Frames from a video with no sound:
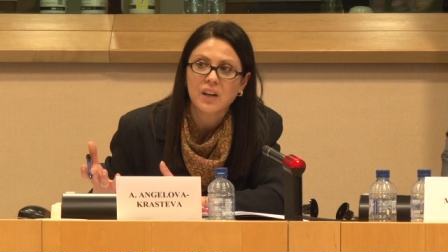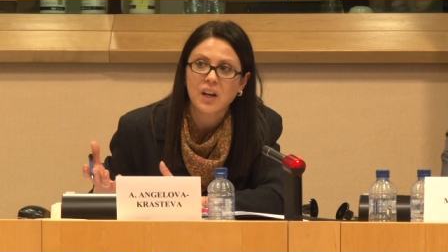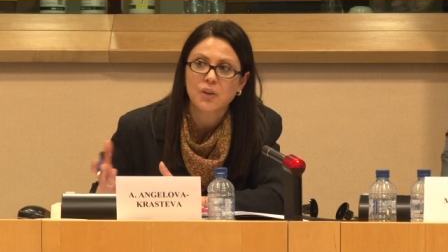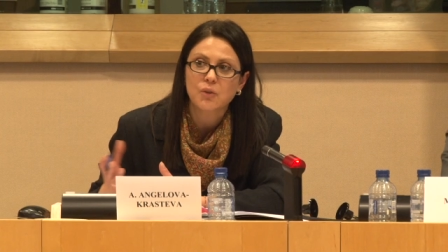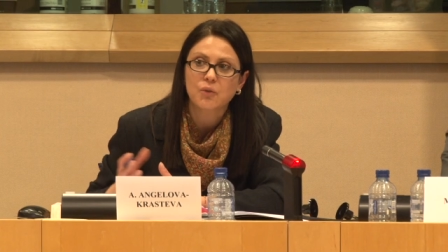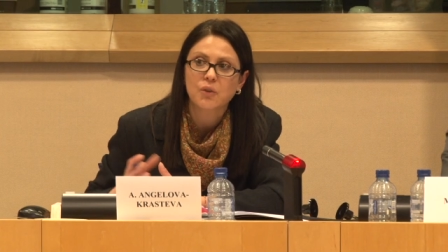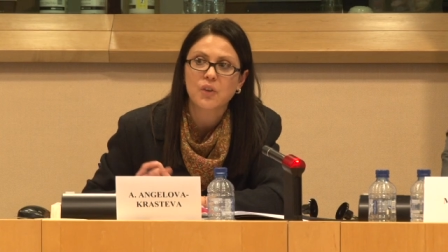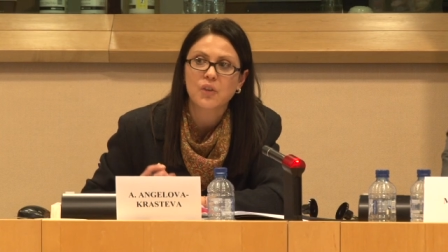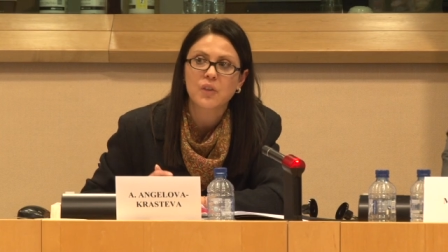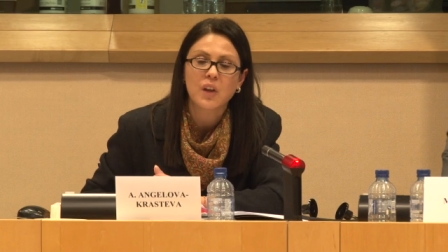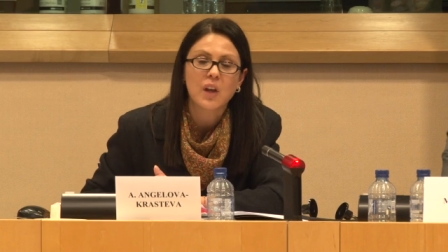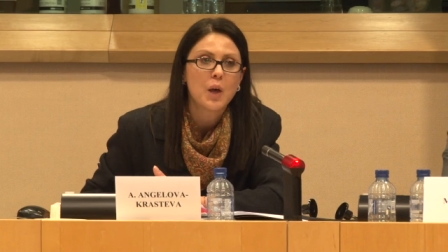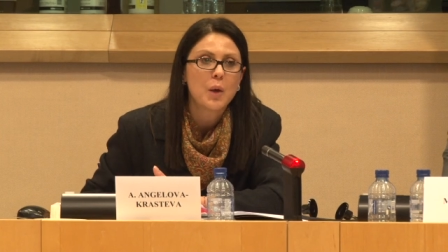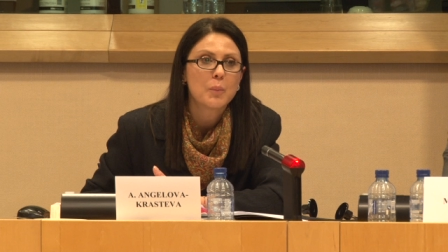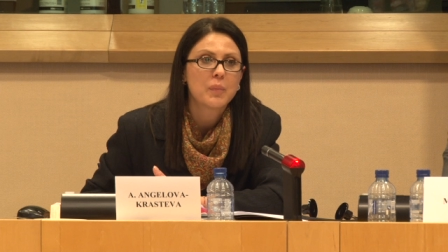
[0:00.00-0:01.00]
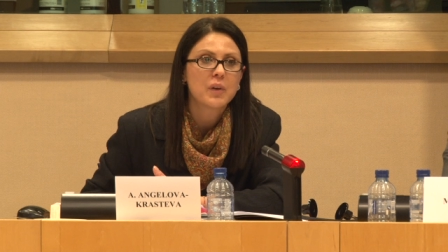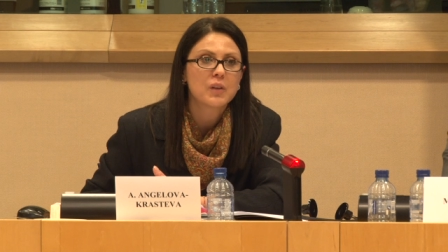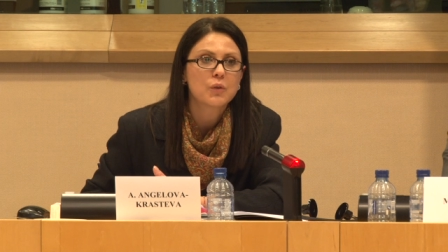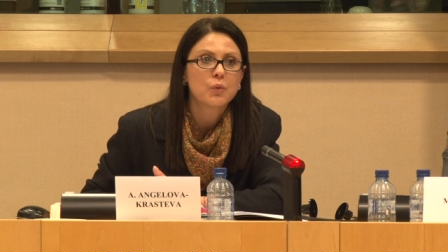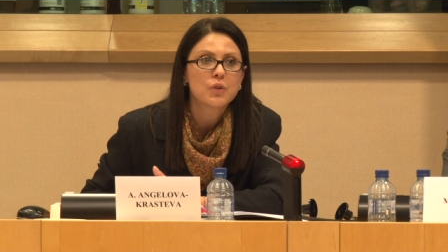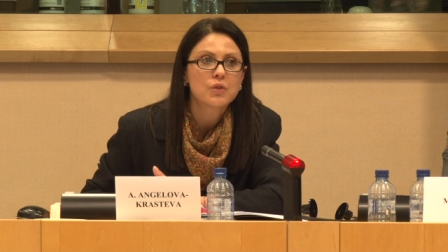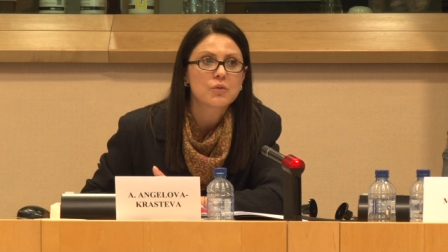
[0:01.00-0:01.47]
countries,
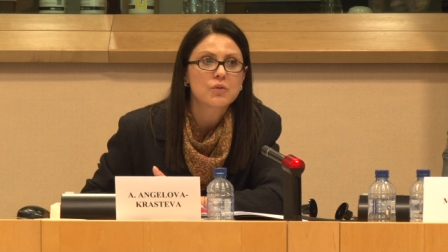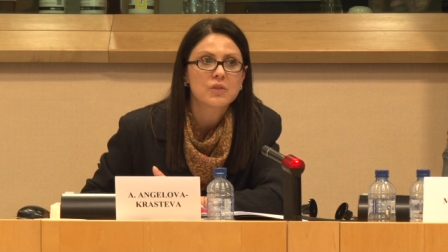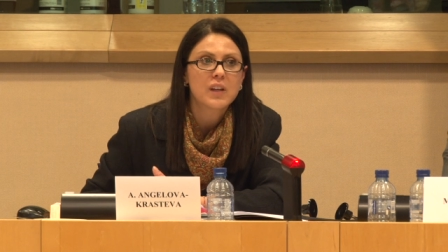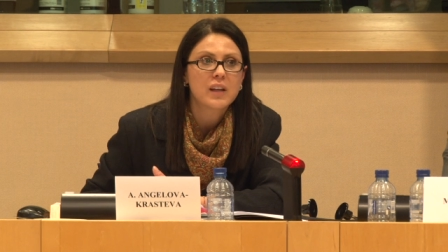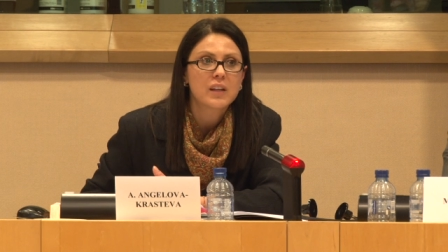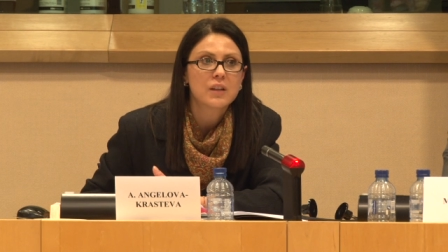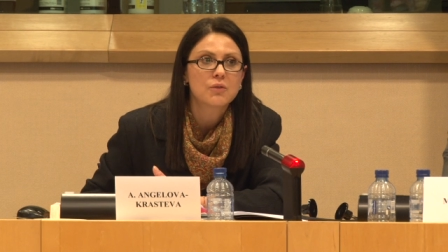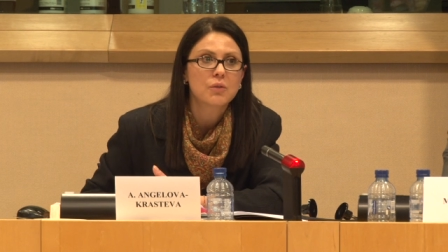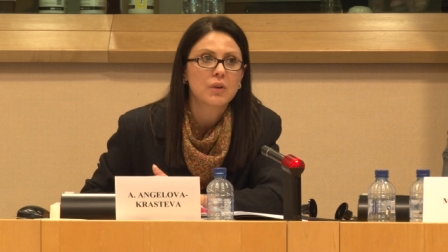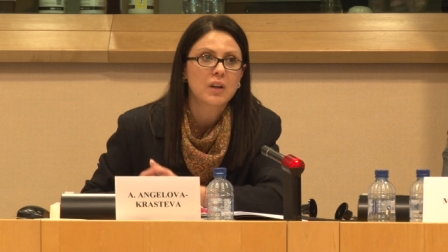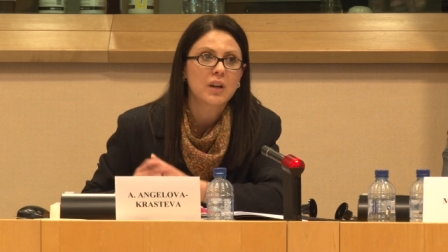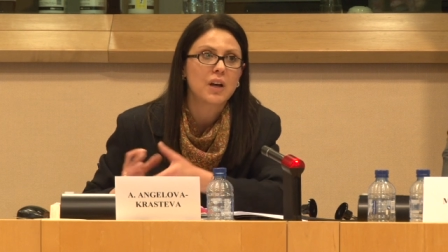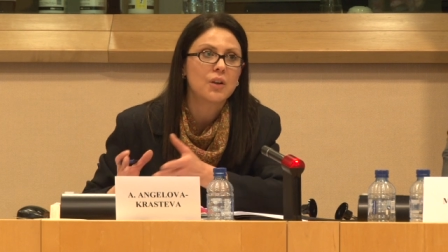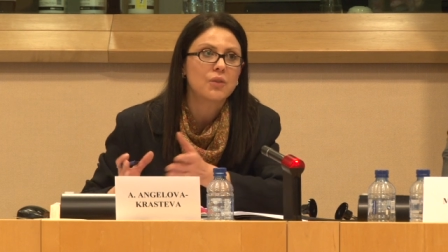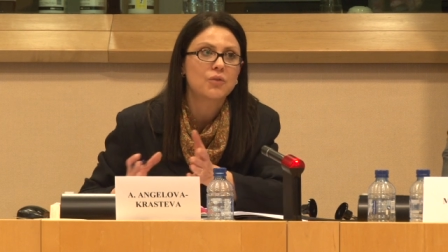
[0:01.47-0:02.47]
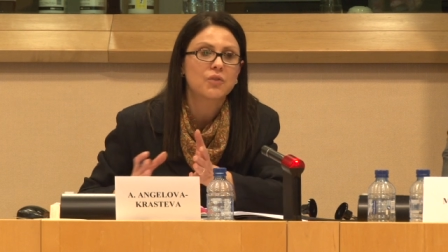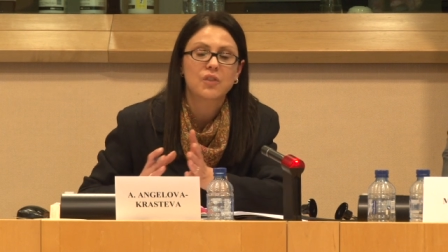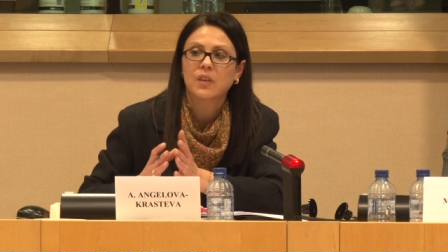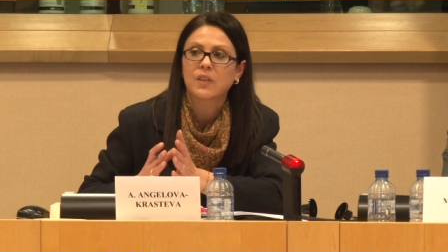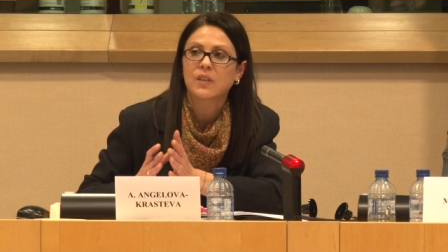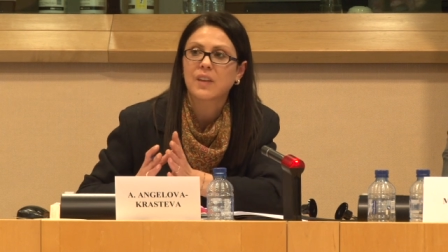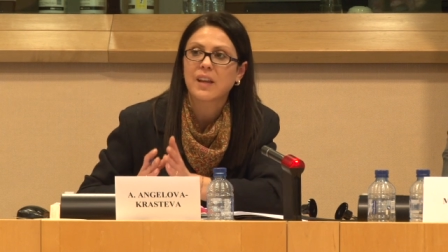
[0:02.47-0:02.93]
but we should take into account
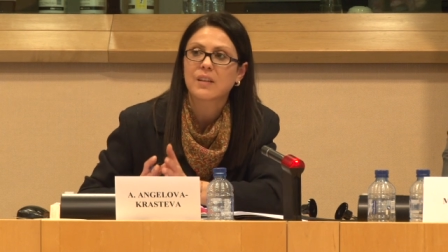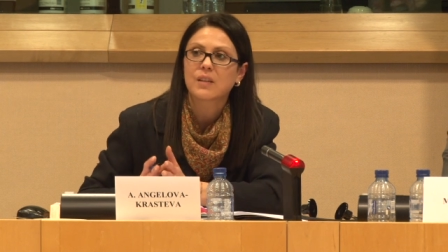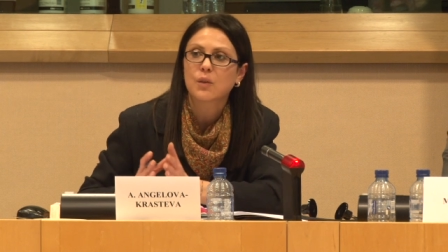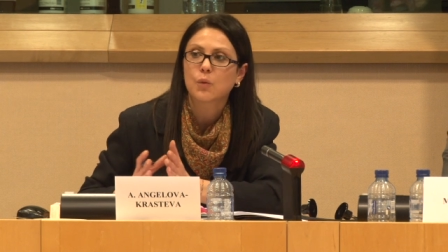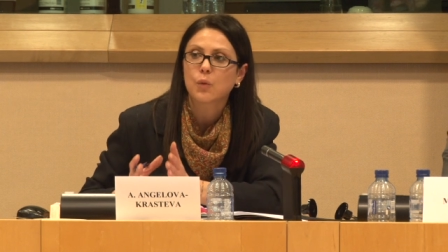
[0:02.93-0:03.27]
that